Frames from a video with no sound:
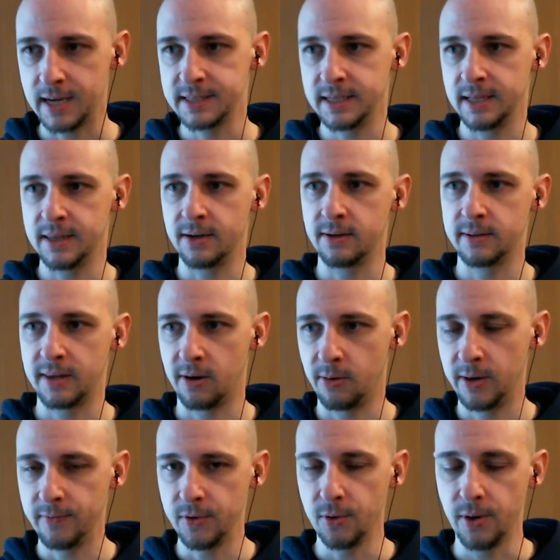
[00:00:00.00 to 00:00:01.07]
saying they're
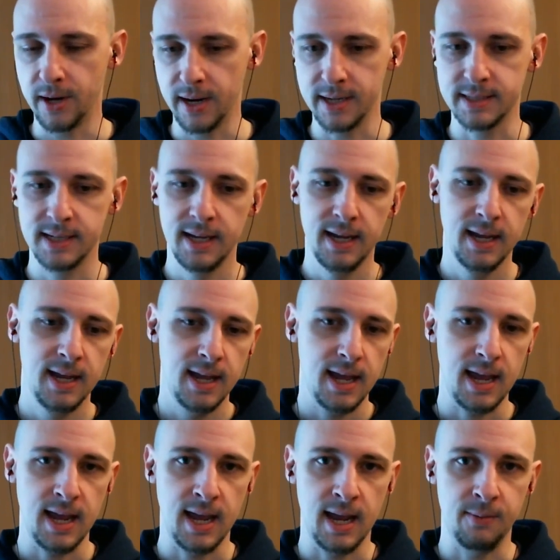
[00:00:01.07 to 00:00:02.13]
reviewing it.
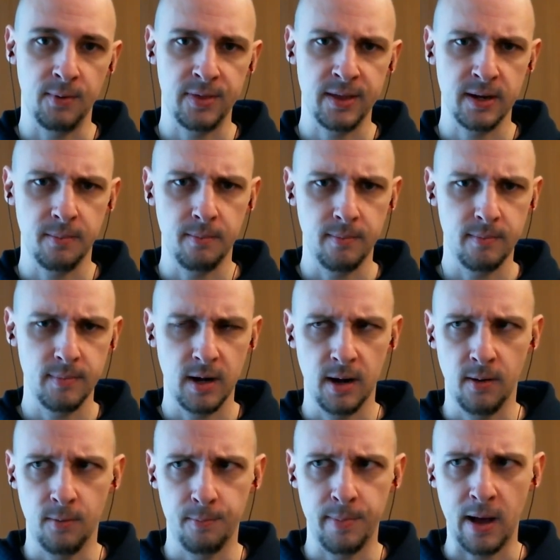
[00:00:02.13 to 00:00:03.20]
And within
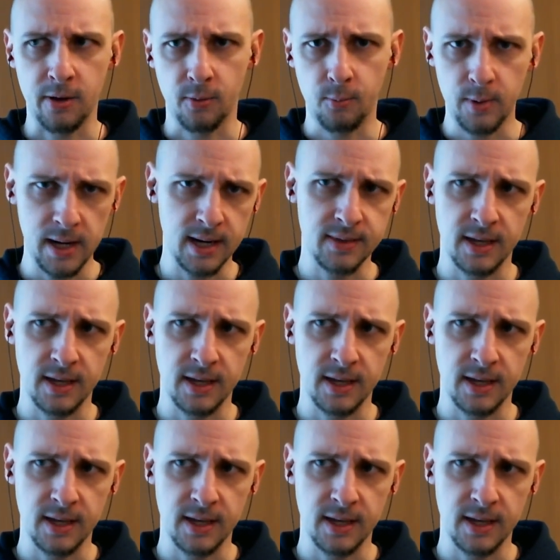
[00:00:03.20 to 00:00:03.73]
about a week,